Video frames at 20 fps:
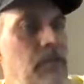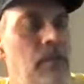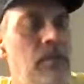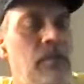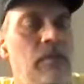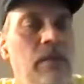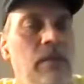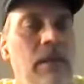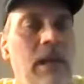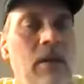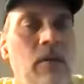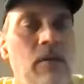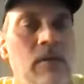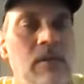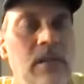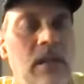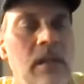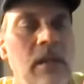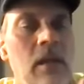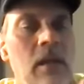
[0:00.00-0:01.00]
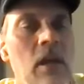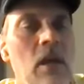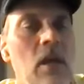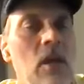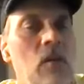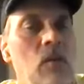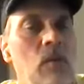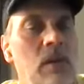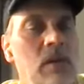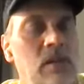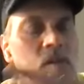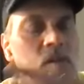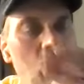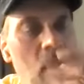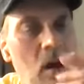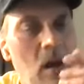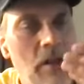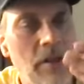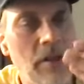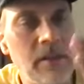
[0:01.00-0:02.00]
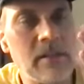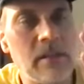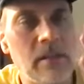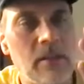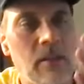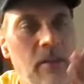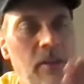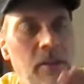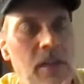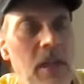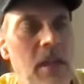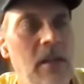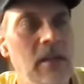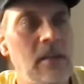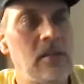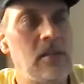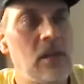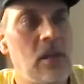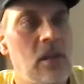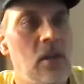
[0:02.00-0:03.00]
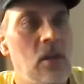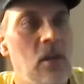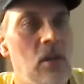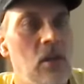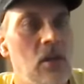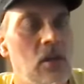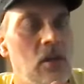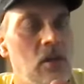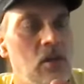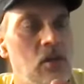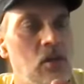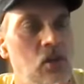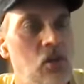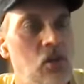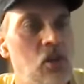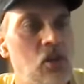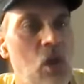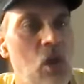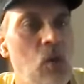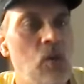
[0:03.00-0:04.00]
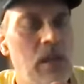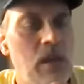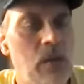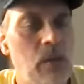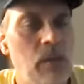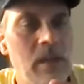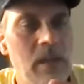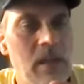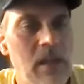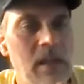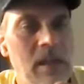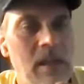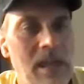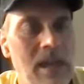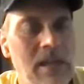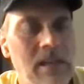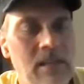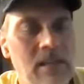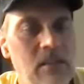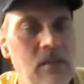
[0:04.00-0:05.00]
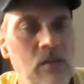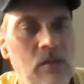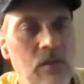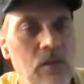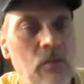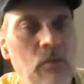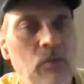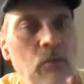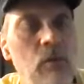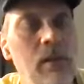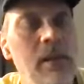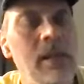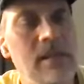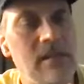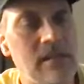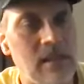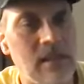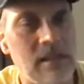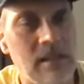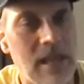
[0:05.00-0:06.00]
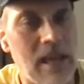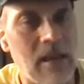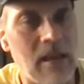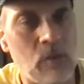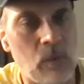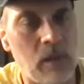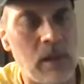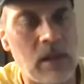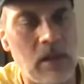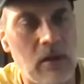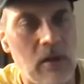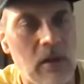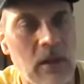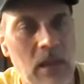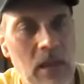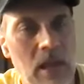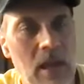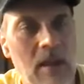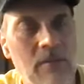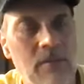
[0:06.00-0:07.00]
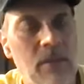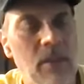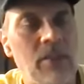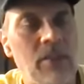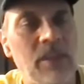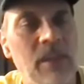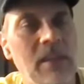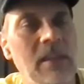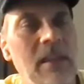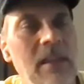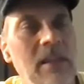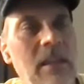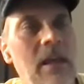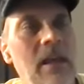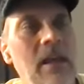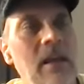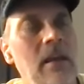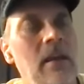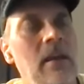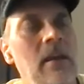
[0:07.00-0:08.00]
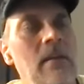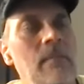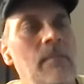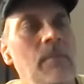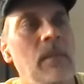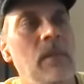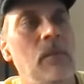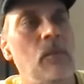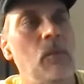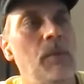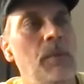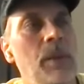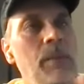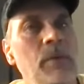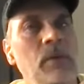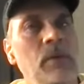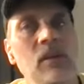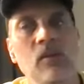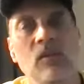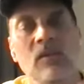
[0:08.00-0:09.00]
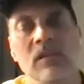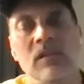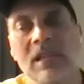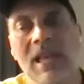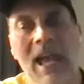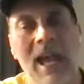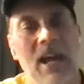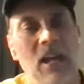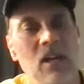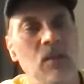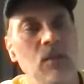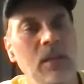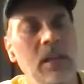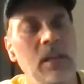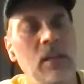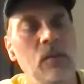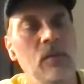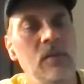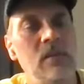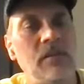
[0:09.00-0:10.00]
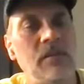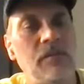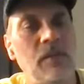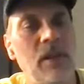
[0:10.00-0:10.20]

for 3 hours. Like, we do all these other things so that we can get to the reason that we are alive. The thing that, like, when people casually use the